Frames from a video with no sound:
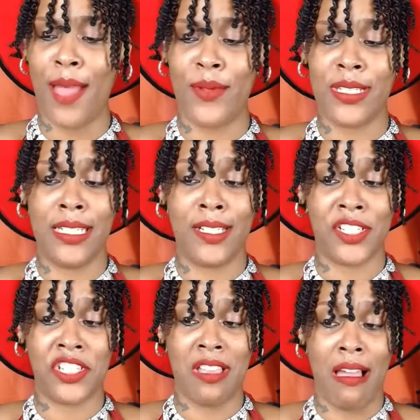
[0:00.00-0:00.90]
I was a
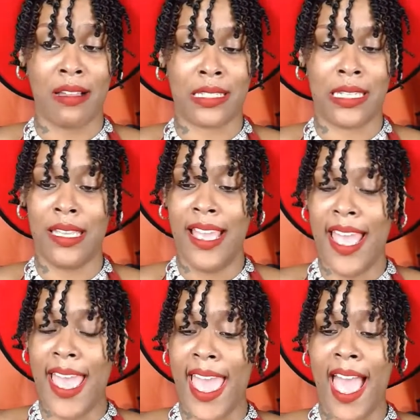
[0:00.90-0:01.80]
little shocked
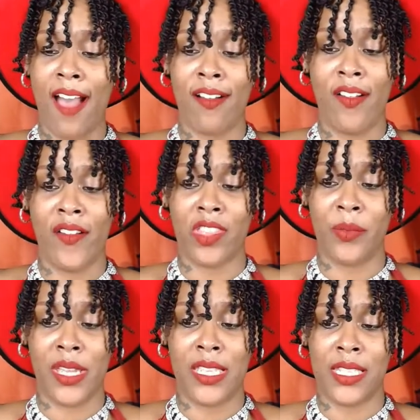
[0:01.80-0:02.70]
at how
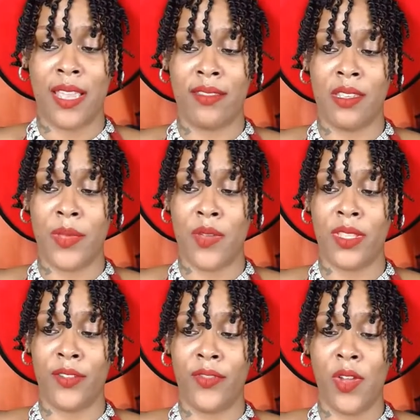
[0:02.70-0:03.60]
comfortable he seemed to be
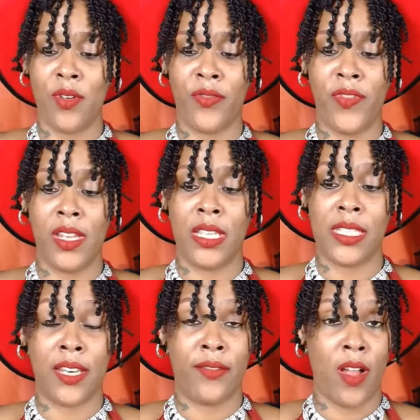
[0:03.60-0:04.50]
with the flow of
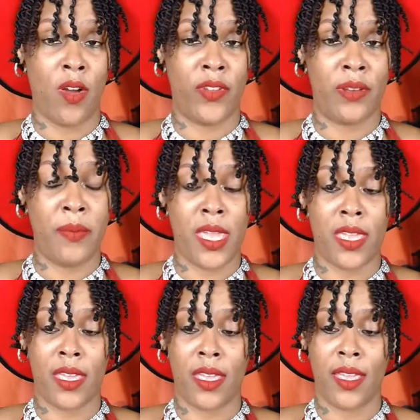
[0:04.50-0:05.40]
feelings involving
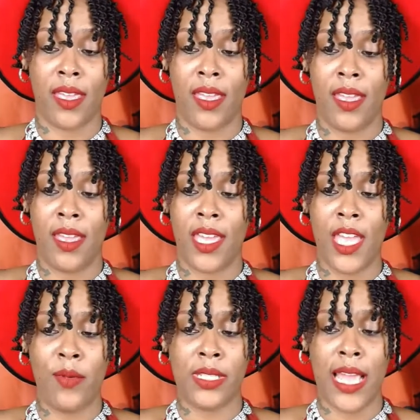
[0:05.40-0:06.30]
me.
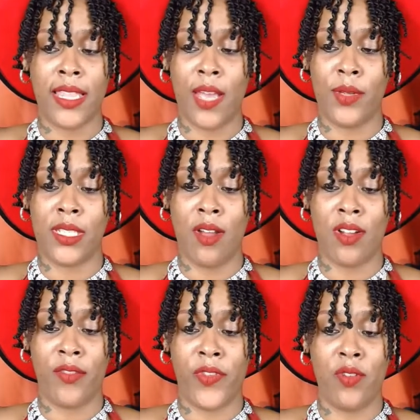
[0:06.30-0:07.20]
It was like there was no
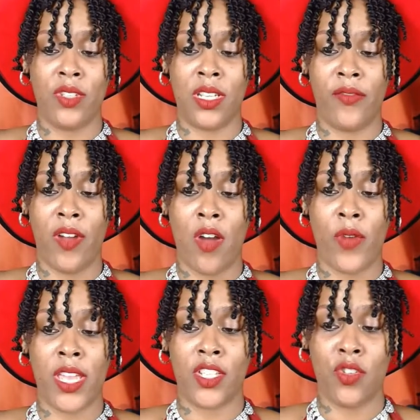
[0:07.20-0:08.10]
confusion
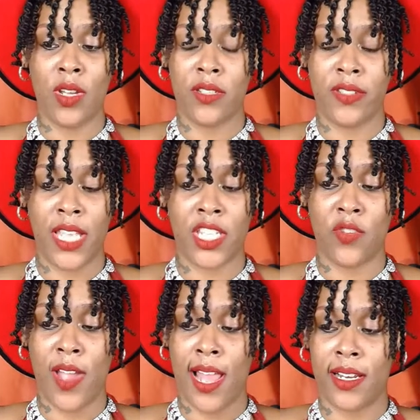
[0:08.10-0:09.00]
involved with his choice of
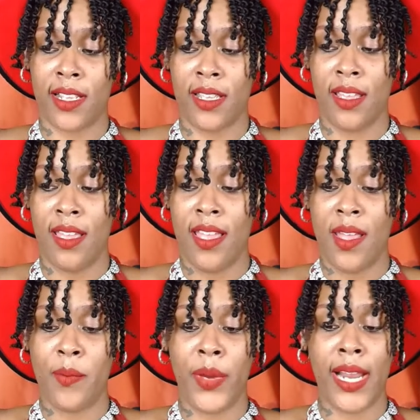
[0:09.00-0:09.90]
sexuality,
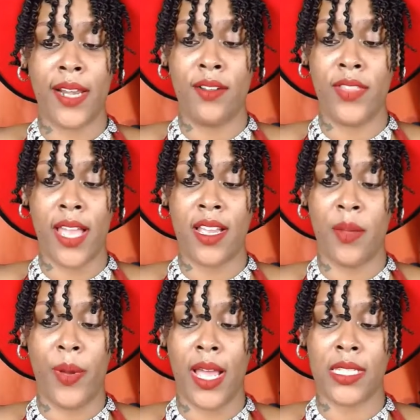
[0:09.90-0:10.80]
but I knew that
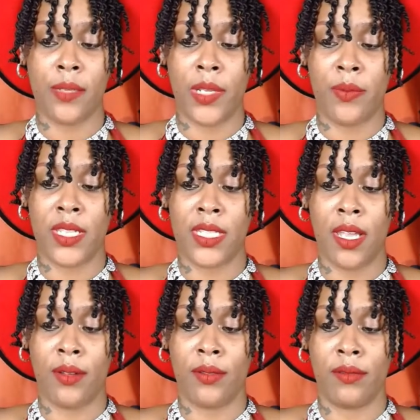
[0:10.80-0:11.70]
couldn't possibly be
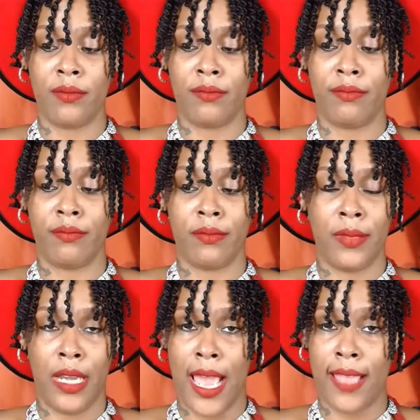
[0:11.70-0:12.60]
so.
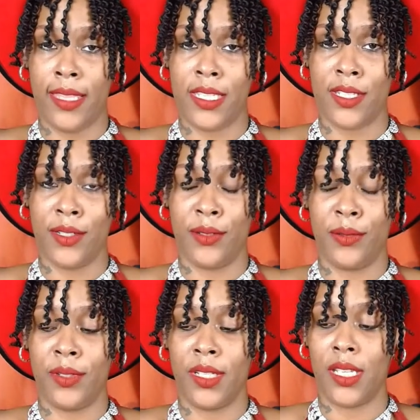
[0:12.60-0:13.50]
Not this
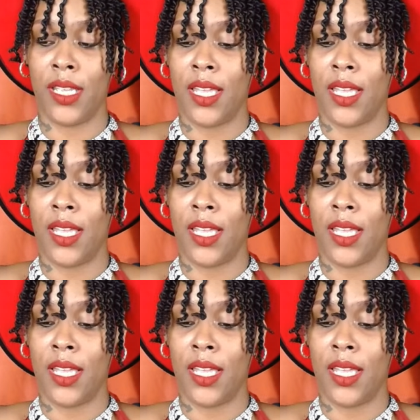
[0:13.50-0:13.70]
soon.